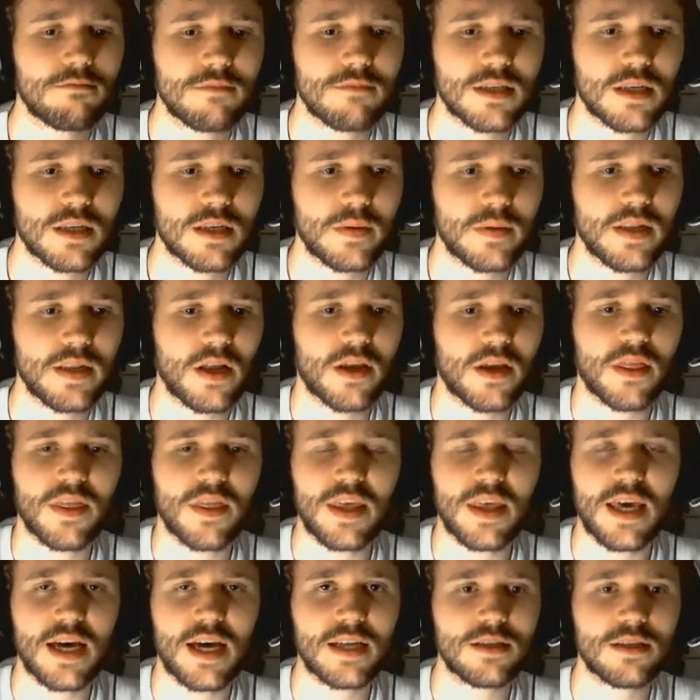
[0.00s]
It's gonna be like
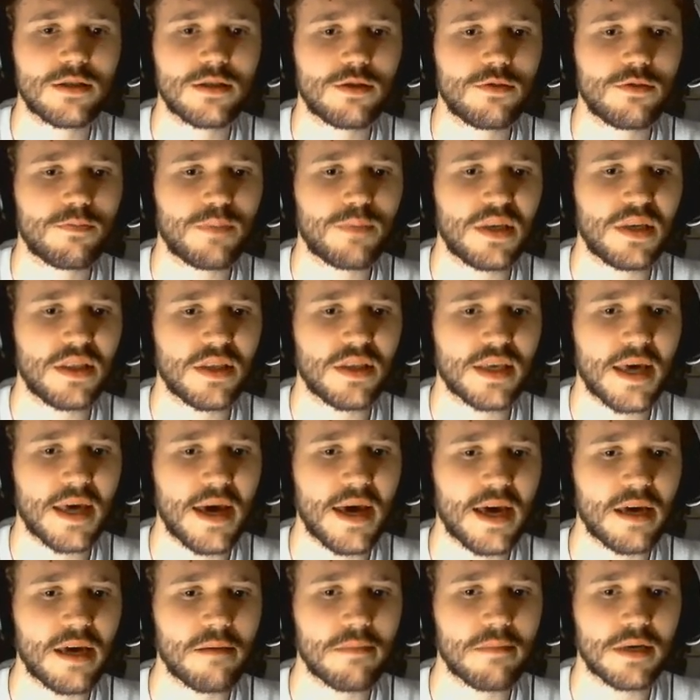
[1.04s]
the ends. You beat the
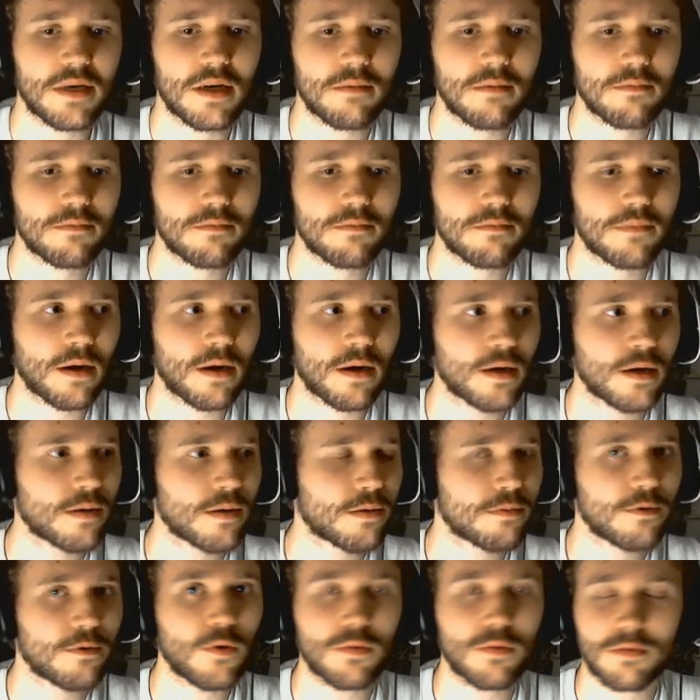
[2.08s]
game, and I'm I'm gonna
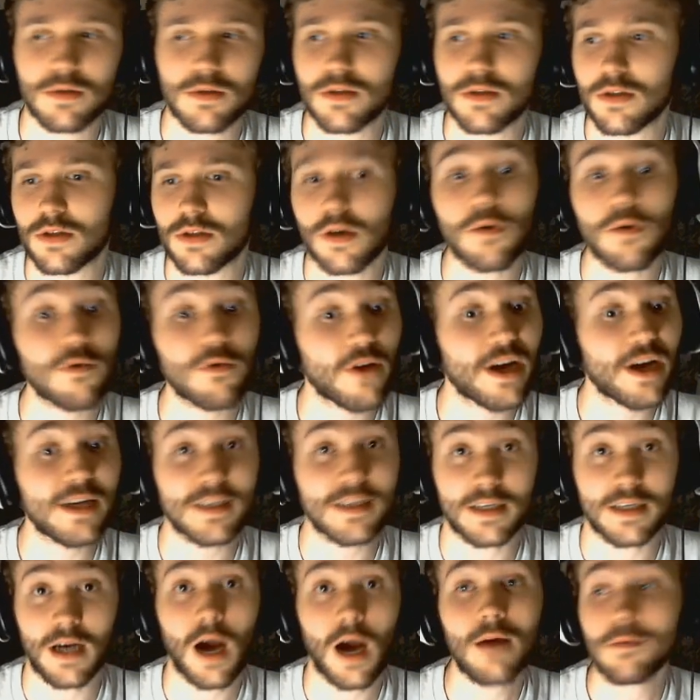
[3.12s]
just go crazy.